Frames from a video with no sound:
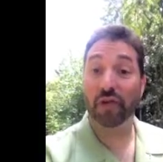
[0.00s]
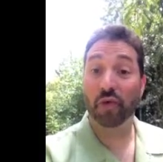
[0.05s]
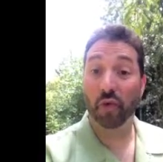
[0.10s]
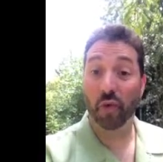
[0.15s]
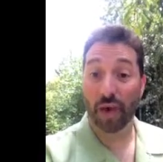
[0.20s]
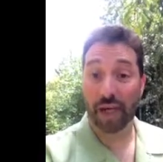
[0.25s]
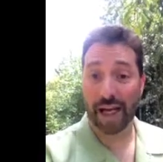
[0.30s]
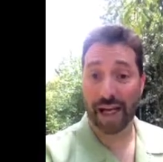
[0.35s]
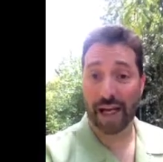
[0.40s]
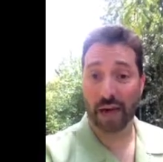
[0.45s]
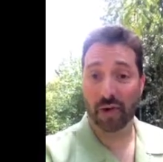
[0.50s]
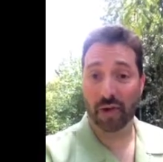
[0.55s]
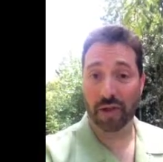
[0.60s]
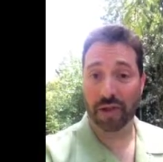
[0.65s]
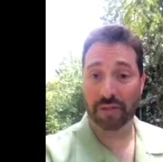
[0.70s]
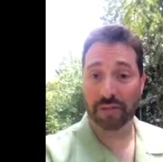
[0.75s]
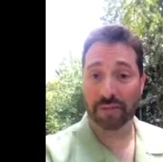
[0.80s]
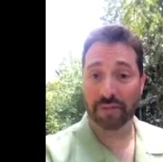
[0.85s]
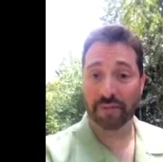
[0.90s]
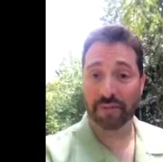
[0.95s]
in one
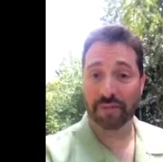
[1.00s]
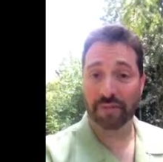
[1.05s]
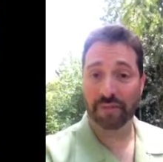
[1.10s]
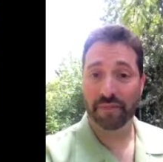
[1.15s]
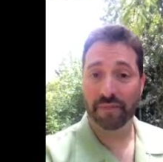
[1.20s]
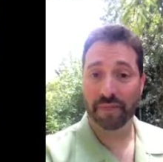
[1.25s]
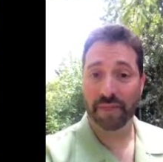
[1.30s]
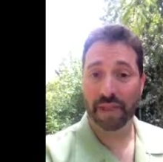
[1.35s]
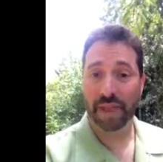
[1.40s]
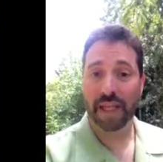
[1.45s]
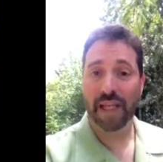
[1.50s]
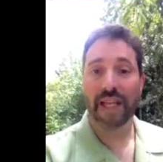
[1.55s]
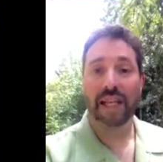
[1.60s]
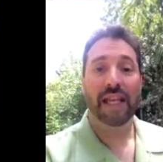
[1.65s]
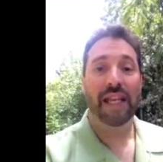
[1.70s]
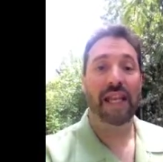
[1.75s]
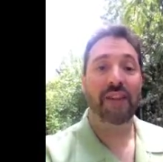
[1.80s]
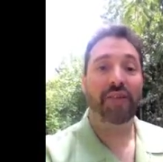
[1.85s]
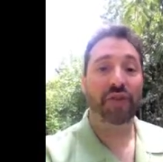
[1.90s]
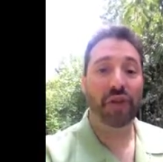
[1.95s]
hour.
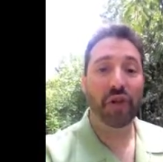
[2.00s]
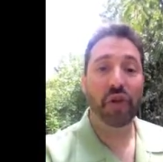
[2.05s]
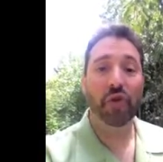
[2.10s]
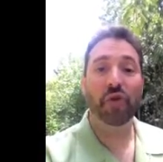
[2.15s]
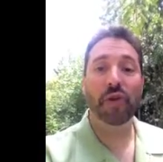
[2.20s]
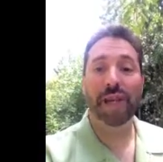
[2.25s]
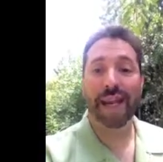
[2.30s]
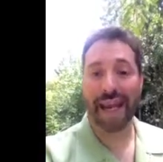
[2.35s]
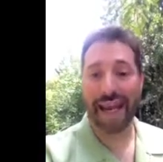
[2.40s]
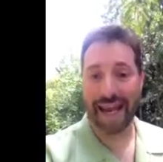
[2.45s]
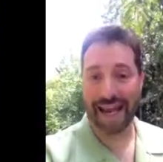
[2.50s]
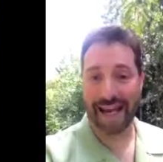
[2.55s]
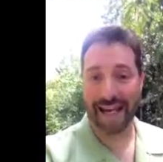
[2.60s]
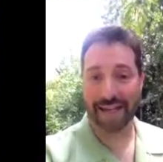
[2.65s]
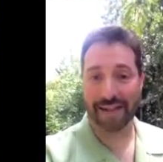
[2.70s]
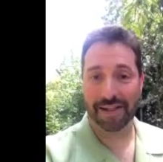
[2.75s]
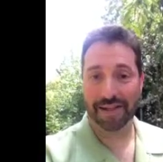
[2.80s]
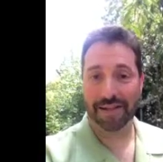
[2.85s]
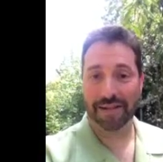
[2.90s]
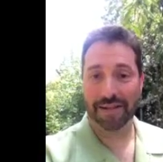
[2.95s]
If you
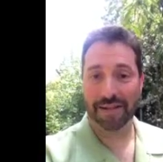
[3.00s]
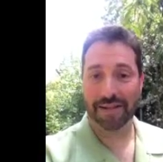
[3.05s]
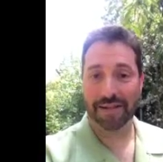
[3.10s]
can't,